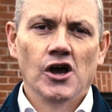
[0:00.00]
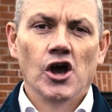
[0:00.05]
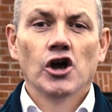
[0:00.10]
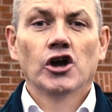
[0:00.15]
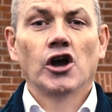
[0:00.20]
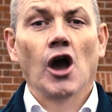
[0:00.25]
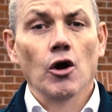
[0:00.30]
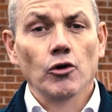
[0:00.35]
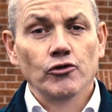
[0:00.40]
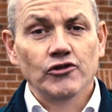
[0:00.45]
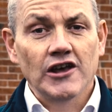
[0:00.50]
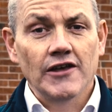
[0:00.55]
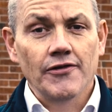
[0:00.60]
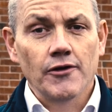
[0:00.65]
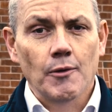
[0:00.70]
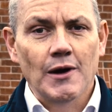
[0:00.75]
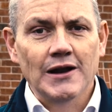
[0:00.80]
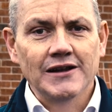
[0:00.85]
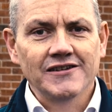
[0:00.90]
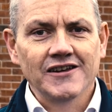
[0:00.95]
Cosy in the
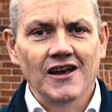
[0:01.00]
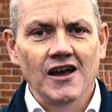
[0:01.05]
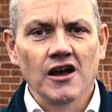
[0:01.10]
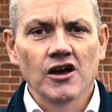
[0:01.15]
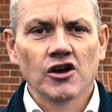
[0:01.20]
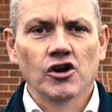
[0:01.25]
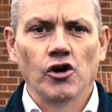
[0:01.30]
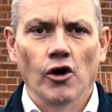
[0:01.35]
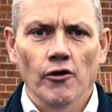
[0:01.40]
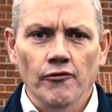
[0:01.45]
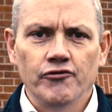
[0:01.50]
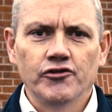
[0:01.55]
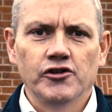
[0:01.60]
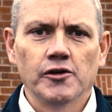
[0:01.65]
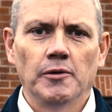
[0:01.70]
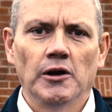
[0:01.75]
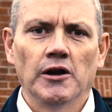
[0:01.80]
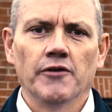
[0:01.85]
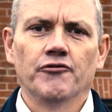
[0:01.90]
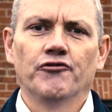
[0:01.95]
winter,
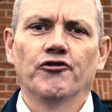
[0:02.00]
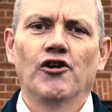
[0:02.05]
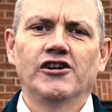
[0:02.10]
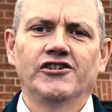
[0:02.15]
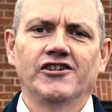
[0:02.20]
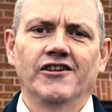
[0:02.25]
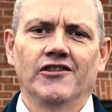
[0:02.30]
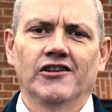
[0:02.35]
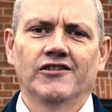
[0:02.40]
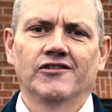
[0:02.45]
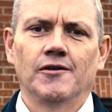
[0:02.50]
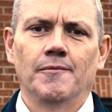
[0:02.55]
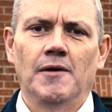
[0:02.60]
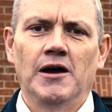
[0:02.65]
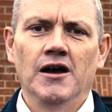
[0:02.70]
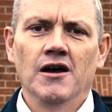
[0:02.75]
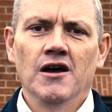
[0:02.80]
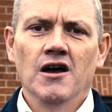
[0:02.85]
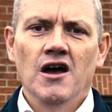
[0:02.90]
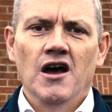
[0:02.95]
comfortable and fresh in the
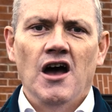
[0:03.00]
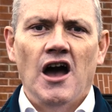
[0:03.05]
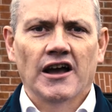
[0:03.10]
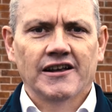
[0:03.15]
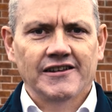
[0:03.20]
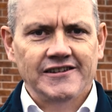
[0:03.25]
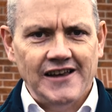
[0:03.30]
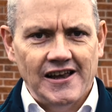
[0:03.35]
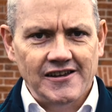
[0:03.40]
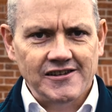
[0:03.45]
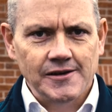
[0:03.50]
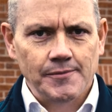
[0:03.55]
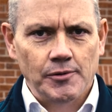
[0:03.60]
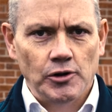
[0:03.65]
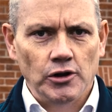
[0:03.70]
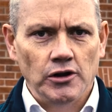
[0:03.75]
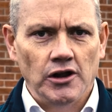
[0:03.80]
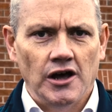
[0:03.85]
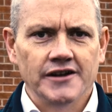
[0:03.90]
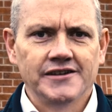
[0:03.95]
summer,
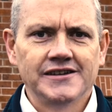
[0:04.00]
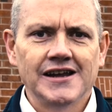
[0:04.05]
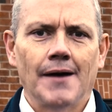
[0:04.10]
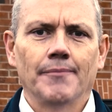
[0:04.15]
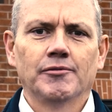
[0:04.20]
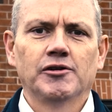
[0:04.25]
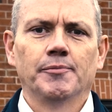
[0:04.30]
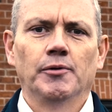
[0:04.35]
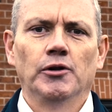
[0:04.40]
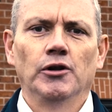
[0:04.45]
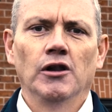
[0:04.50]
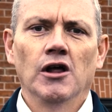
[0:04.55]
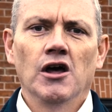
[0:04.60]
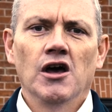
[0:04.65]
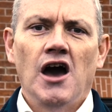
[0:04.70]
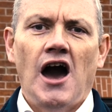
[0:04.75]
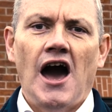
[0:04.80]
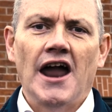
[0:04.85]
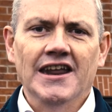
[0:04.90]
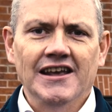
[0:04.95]
accessible, adaptable
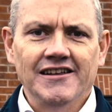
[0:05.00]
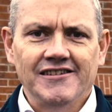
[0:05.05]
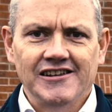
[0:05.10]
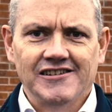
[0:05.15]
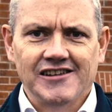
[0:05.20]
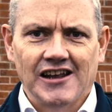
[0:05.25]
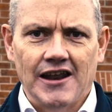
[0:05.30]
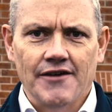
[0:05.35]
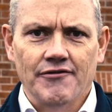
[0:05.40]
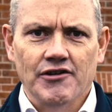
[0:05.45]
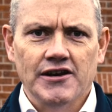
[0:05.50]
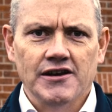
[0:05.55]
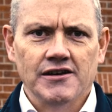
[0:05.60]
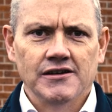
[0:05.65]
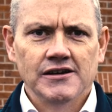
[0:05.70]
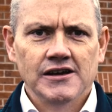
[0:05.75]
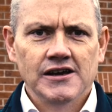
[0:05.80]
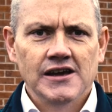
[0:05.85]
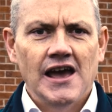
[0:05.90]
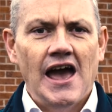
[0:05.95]
and easy to live in.
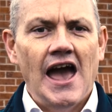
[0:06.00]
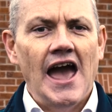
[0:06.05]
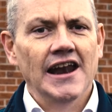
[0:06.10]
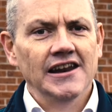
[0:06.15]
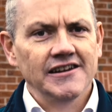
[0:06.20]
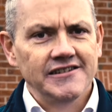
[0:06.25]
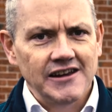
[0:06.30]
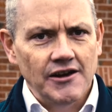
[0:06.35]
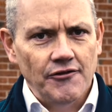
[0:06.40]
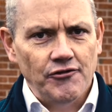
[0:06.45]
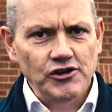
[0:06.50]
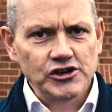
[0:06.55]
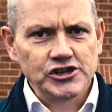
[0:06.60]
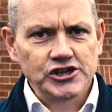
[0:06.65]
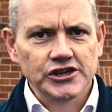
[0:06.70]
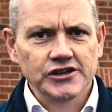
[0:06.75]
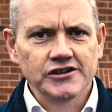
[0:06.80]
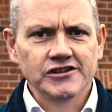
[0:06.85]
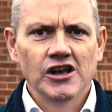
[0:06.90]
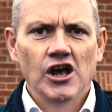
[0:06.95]
Energy
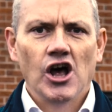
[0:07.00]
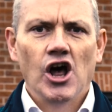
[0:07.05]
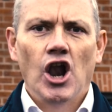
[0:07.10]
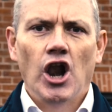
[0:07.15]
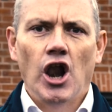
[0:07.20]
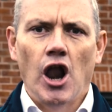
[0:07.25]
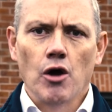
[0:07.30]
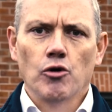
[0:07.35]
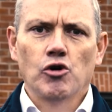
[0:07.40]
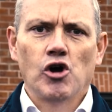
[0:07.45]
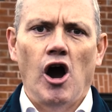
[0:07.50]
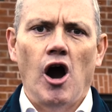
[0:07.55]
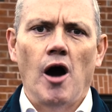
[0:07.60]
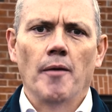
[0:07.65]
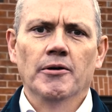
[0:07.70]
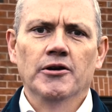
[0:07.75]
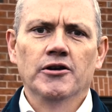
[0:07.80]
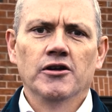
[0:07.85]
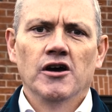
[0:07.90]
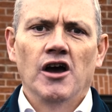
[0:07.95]
efficient, low
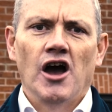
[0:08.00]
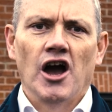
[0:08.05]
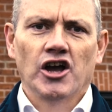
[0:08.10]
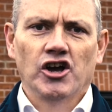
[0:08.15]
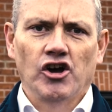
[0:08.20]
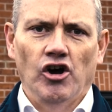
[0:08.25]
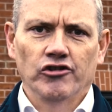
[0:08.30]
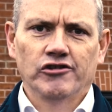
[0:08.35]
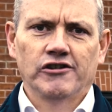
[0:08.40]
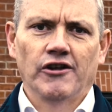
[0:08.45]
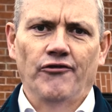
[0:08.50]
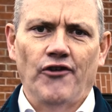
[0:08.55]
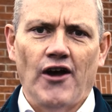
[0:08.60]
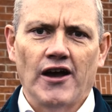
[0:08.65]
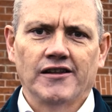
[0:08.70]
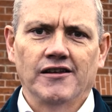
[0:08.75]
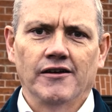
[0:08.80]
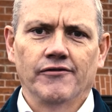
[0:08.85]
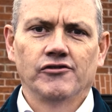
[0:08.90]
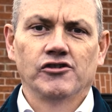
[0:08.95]
carbon and cost
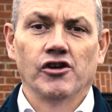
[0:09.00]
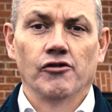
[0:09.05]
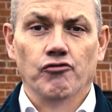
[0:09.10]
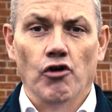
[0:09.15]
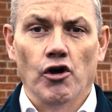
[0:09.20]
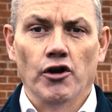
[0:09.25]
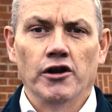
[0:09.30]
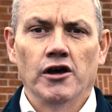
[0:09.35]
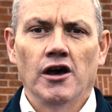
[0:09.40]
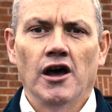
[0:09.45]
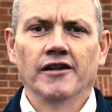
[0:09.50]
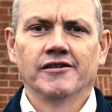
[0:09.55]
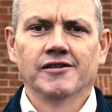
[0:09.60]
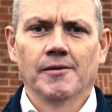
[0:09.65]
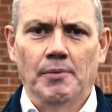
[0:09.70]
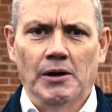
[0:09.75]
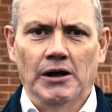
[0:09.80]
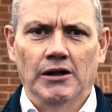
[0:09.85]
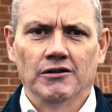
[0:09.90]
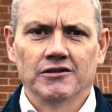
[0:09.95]
effective to run and to
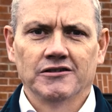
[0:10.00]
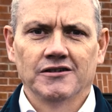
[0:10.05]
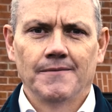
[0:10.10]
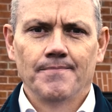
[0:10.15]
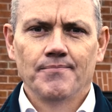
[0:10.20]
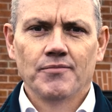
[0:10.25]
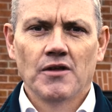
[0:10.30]
build.